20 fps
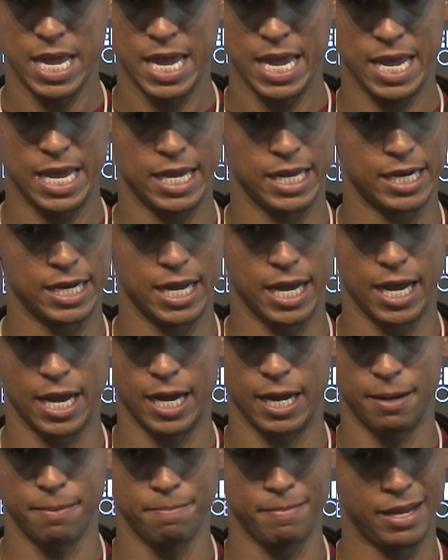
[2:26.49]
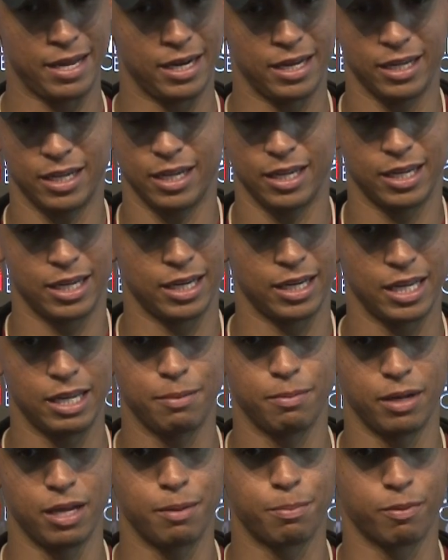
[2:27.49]
And uh, man, again,
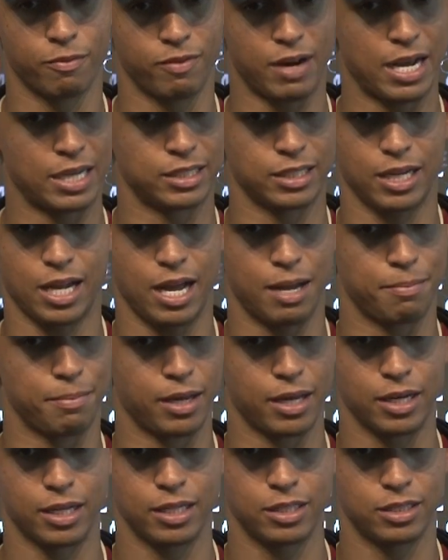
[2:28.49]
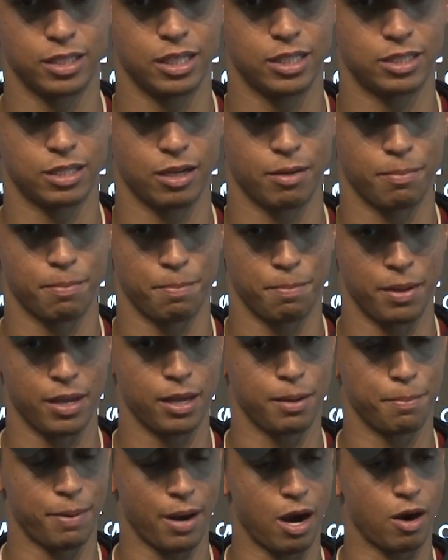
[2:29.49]
he, he provides a lot, man. He's, he's a
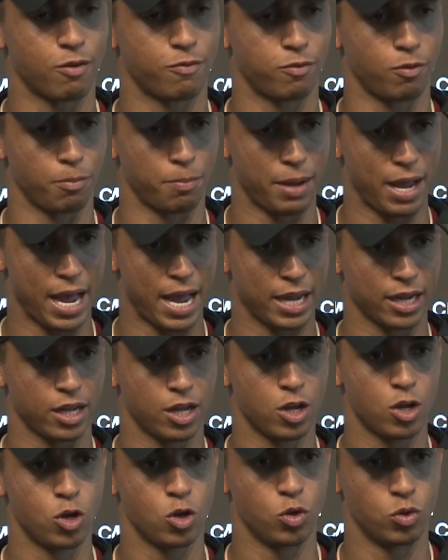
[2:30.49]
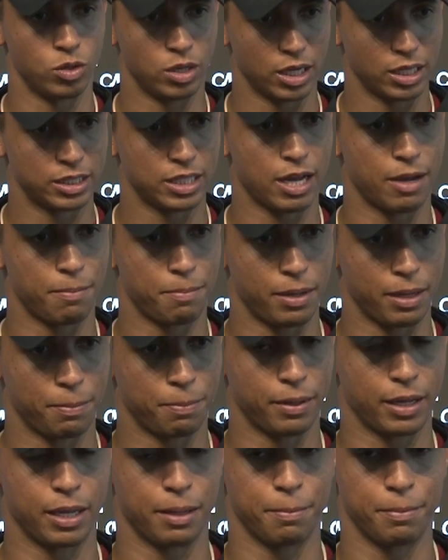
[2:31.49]
big, powerful back who does have big
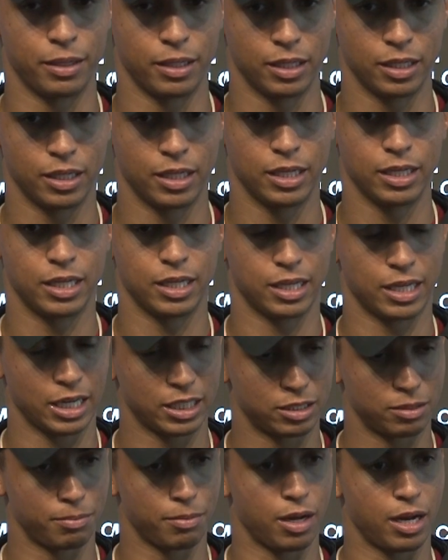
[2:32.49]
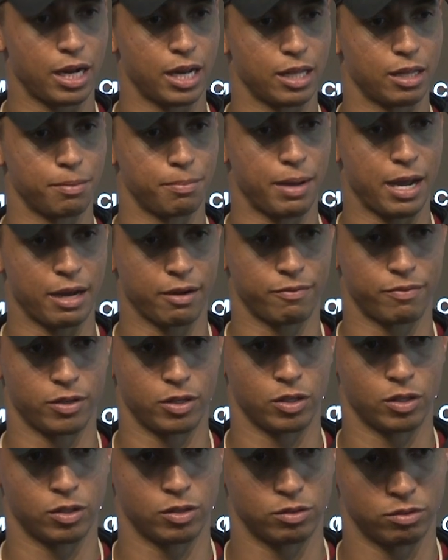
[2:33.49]
playability, can catch the ball out of the
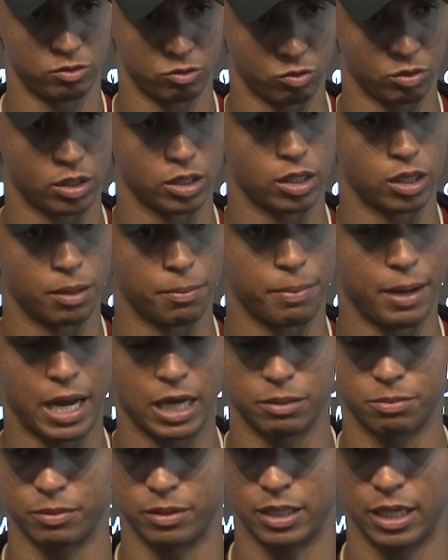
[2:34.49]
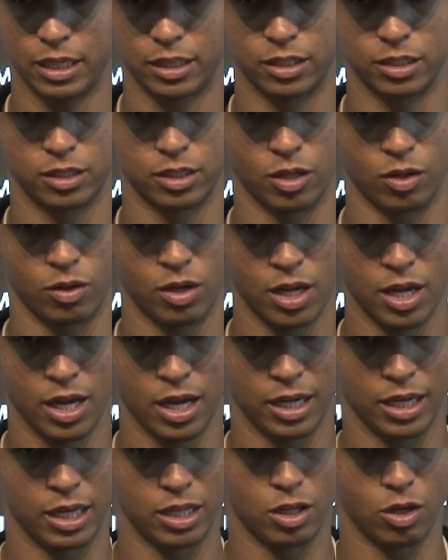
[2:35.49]
backfield. It's really good in pass protection. So
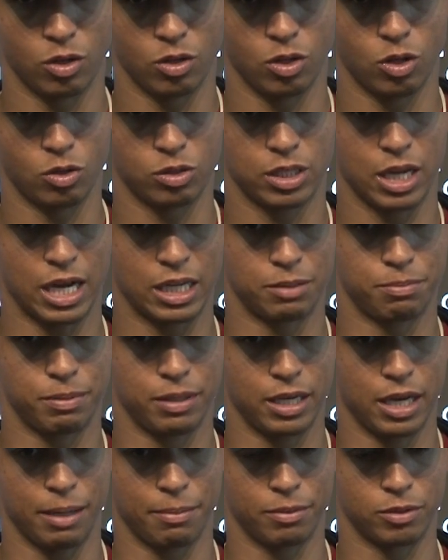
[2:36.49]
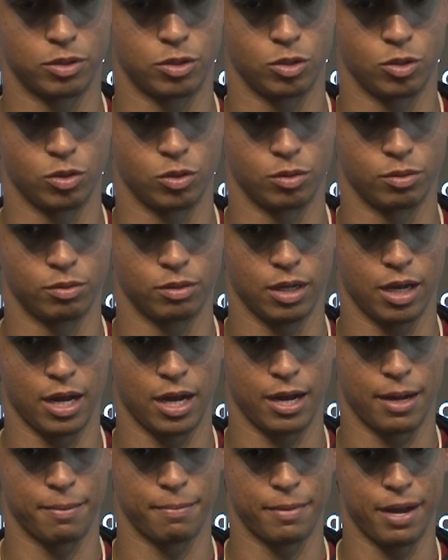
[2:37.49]
again, th those guys being able to
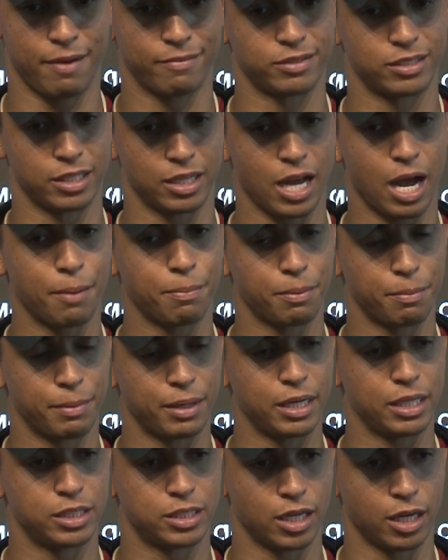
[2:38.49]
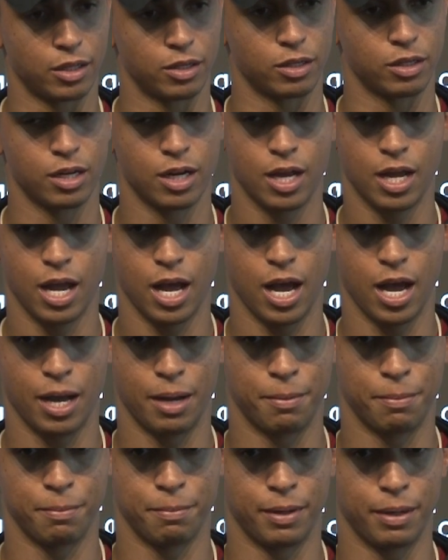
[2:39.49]
um, obviously complement each other,
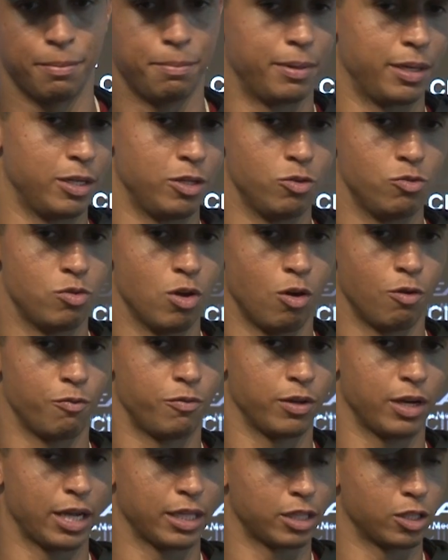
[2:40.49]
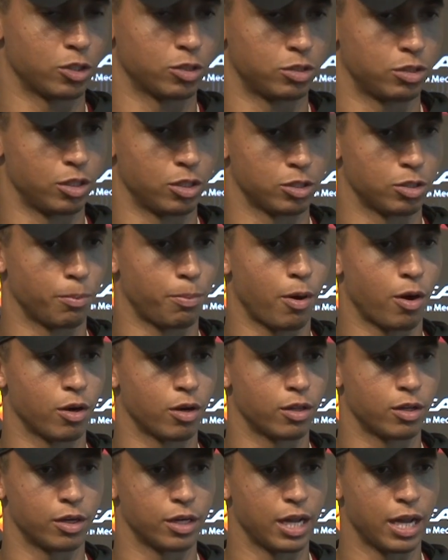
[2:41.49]
um, but but you don't feel like there's there's a part
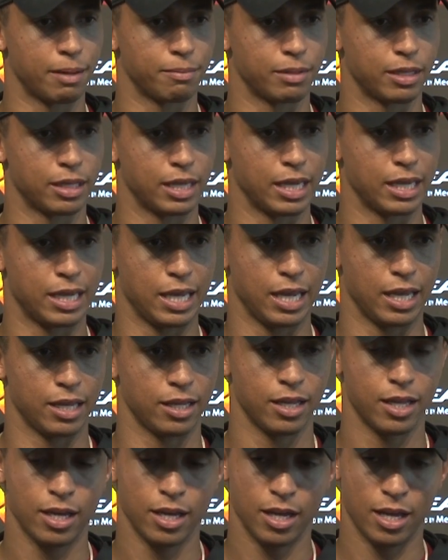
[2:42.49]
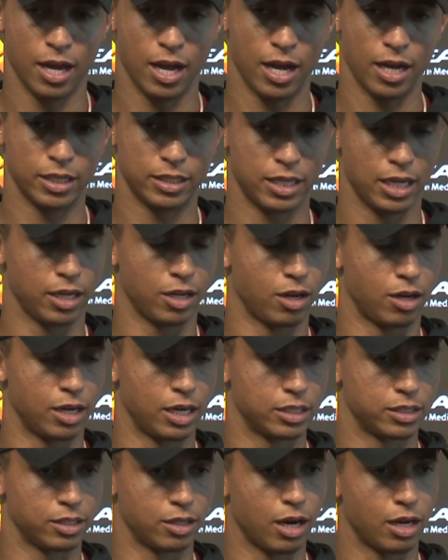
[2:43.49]
of their game that they can't uh, take on
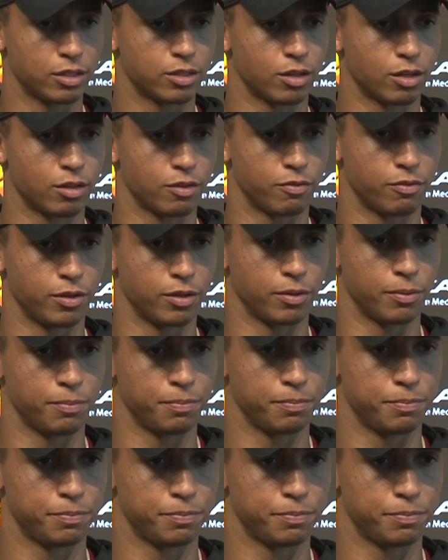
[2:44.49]
as they're out there on the field